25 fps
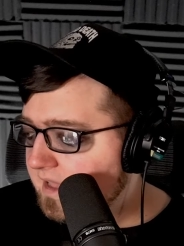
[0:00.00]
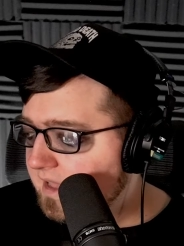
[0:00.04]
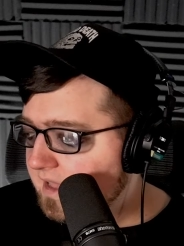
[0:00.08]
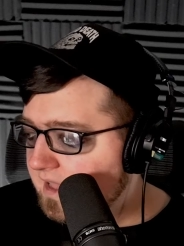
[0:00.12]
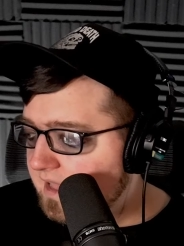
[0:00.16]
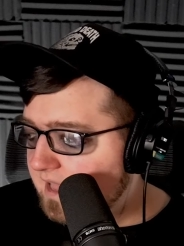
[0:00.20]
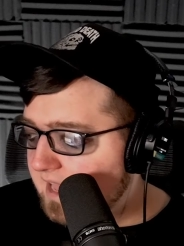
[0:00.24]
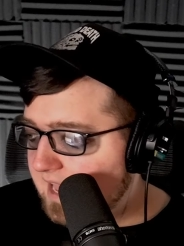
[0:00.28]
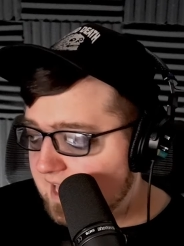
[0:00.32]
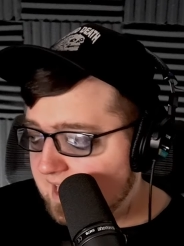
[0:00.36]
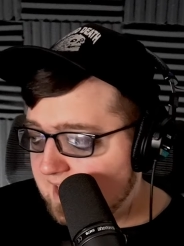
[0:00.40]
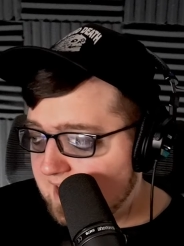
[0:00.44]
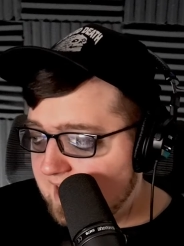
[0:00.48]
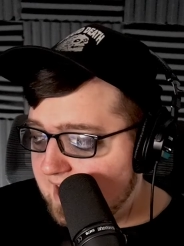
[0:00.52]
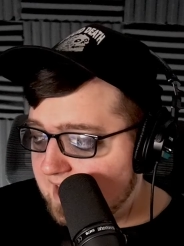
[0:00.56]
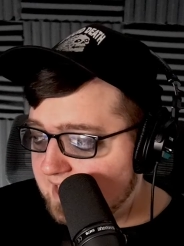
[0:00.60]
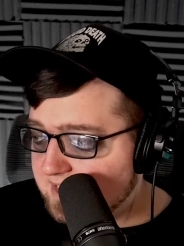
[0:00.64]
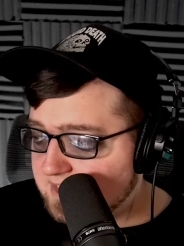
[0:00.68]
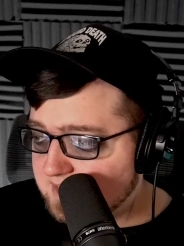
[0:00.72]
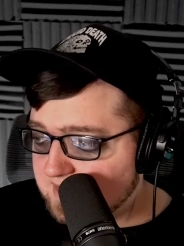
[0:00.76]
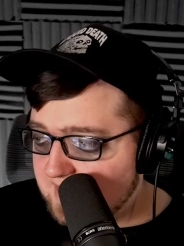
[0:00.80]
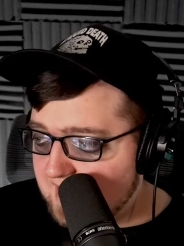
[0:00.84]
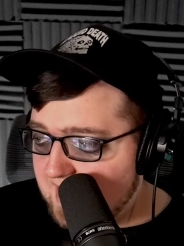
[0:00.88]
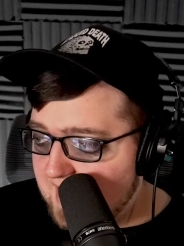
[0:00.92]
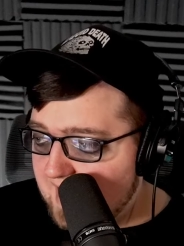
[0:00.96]
And I
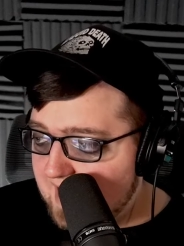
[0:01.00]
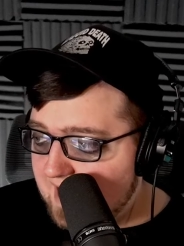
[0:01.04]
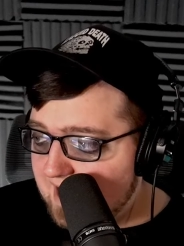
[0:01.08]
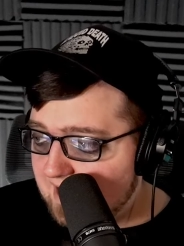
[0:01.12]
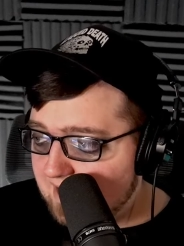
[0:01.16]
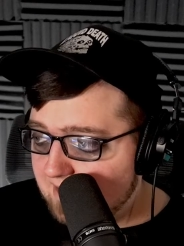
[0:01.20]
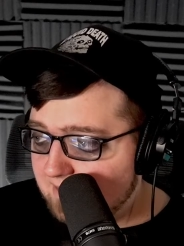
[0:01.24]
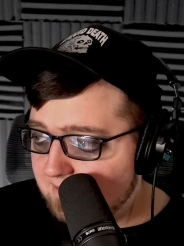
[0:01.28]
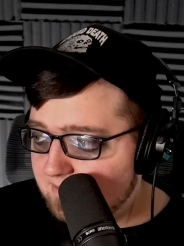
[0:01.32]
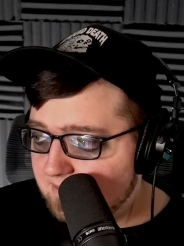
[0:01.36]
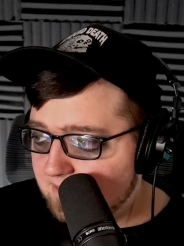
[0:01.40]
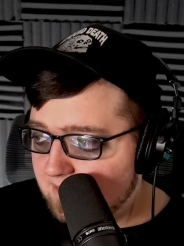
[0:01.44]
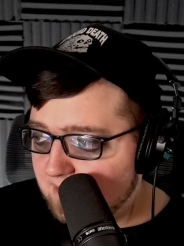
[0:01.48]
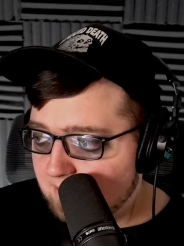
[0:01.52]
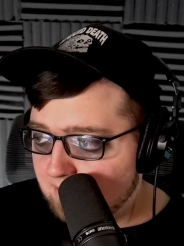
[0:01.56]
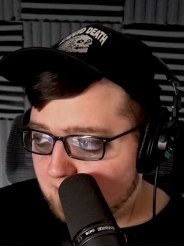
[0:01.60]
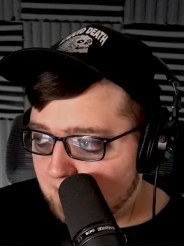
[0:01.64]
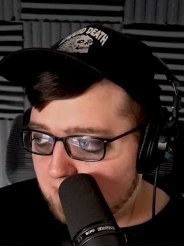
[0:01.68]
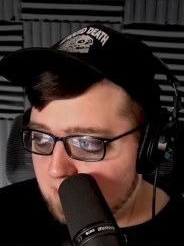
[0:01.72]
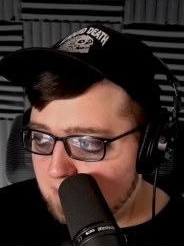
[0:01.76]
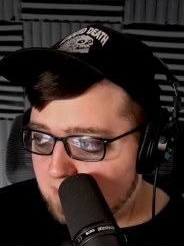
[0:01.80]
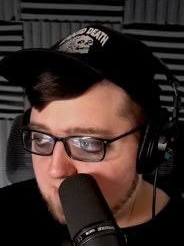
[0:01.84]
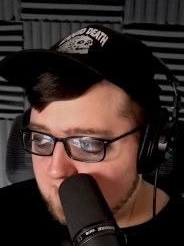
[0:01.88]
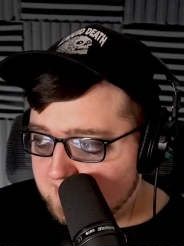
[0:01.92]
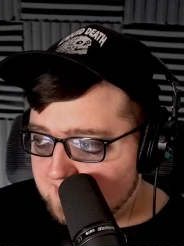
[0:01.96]
actually have a
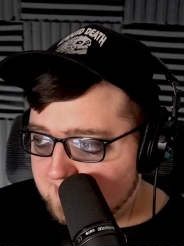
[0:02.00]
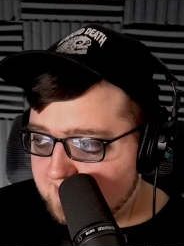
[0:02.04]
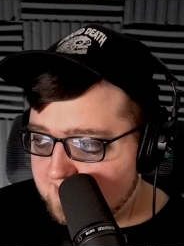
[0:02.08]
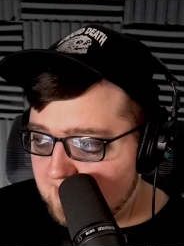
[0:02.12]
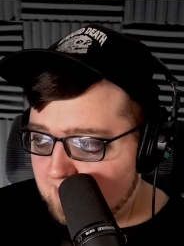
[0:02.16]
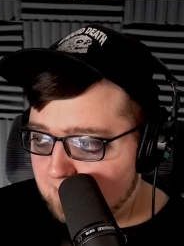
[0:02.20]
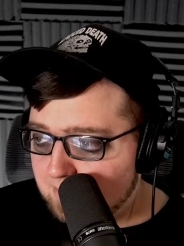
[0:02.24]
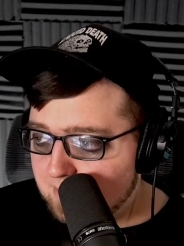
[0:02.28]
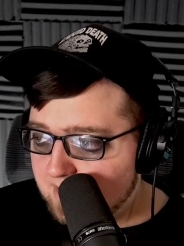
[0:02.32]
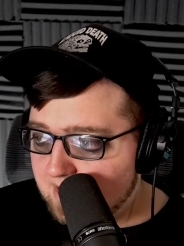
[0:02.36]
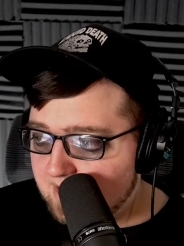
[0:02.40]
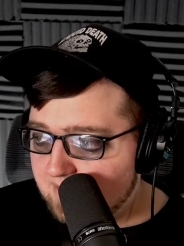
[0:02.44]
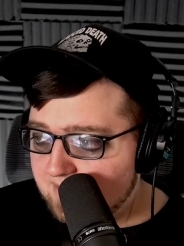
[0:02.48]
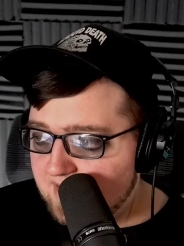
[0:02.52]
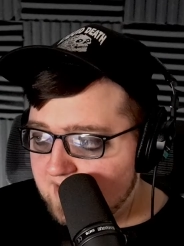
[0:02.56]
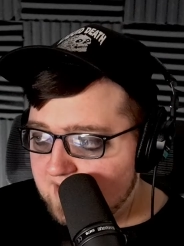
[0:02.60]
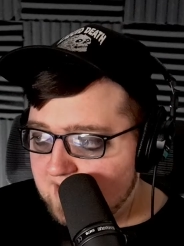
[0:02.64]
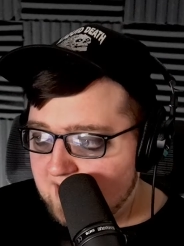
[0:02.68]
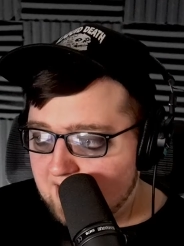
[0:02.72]
recorded sample of it.